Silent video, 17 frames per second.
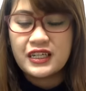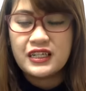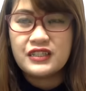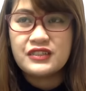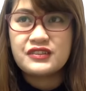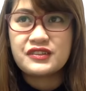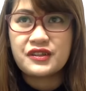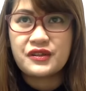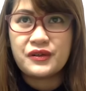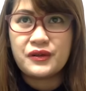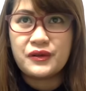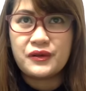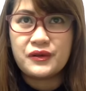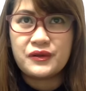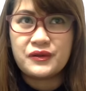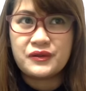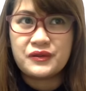
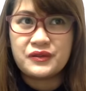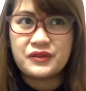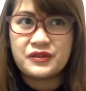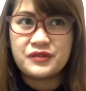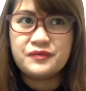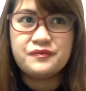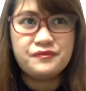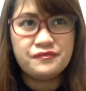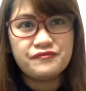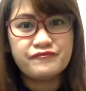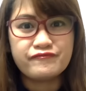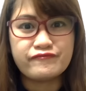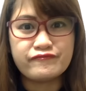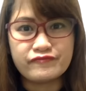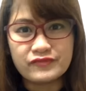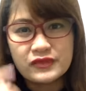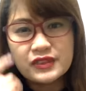So,
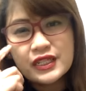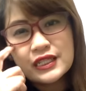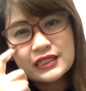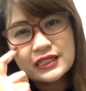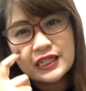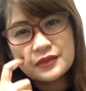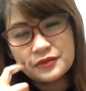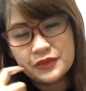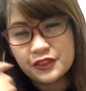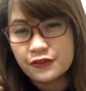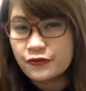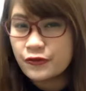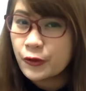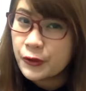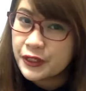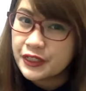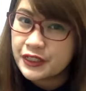it can be a
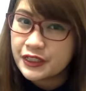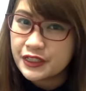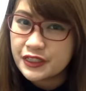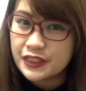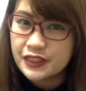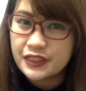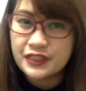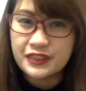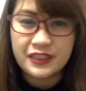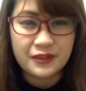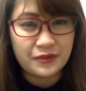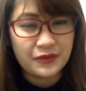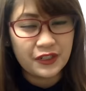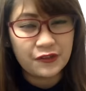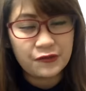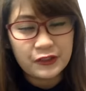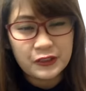foreigner, it can
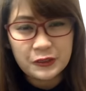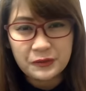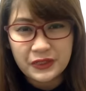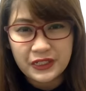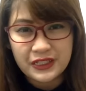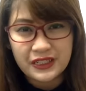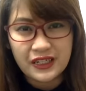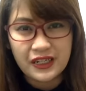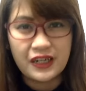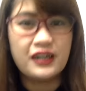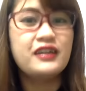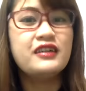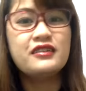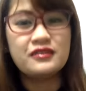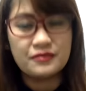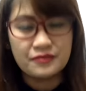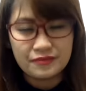be a Filipina,
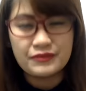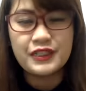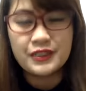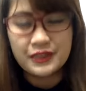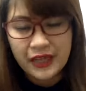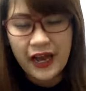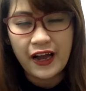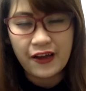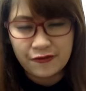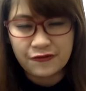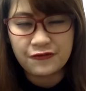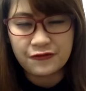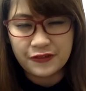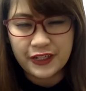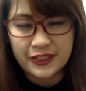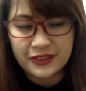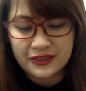but have
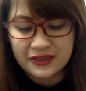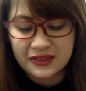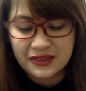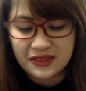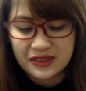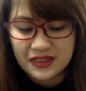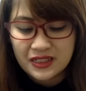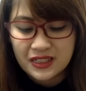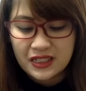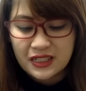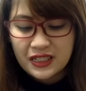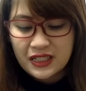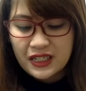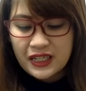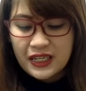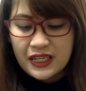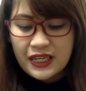friends.
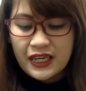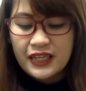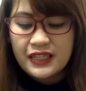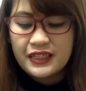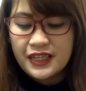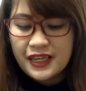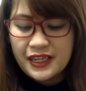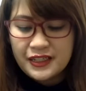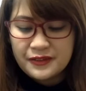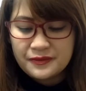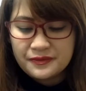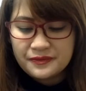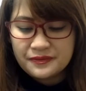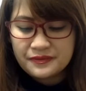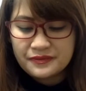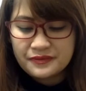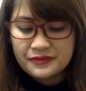And then,
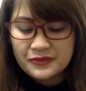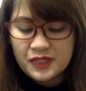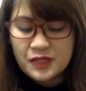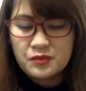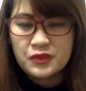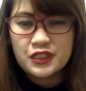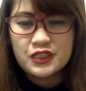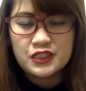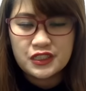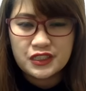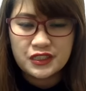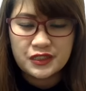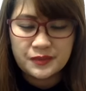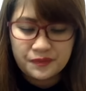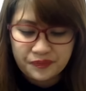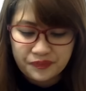number